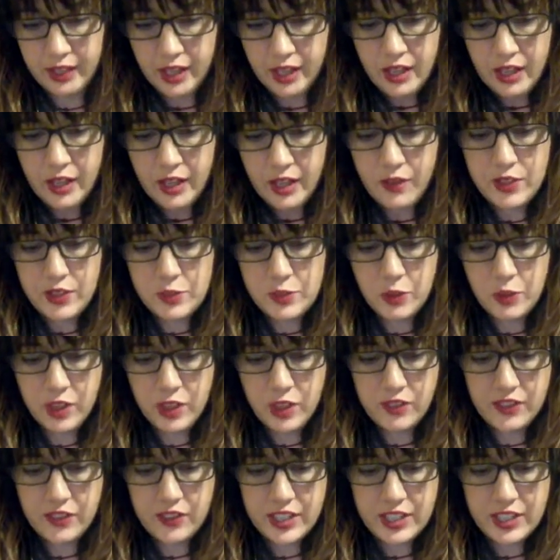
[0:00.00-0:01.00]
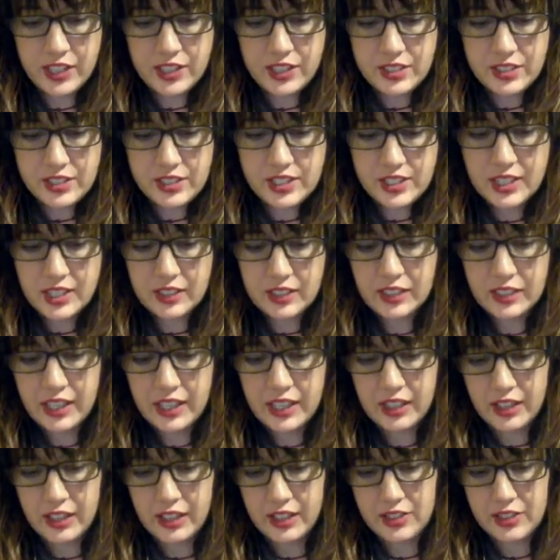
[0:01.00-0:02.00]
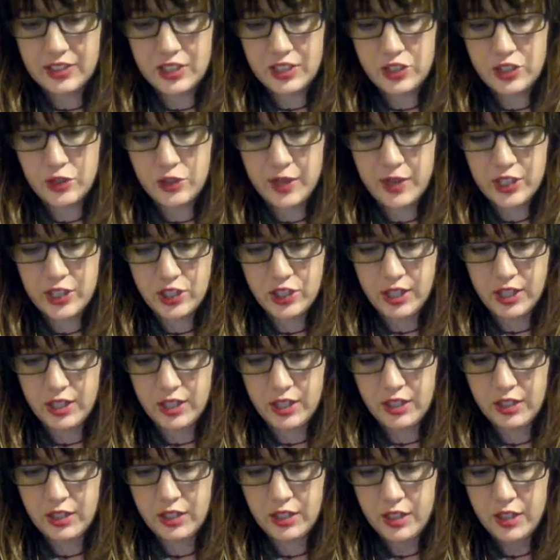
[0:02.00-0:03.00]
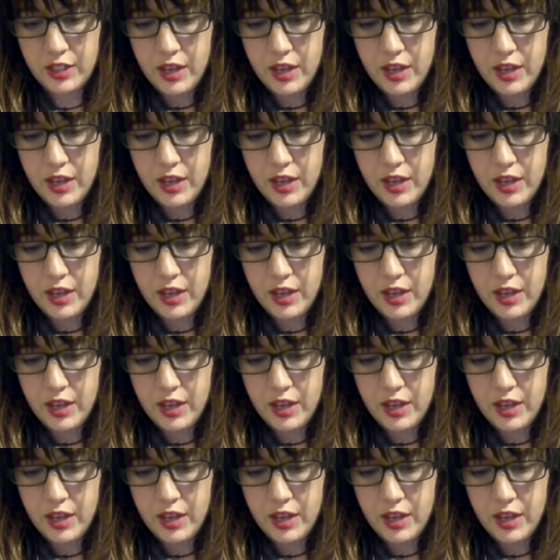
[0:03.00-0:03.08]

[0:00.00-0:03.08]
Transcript: It was more of a see you later situation.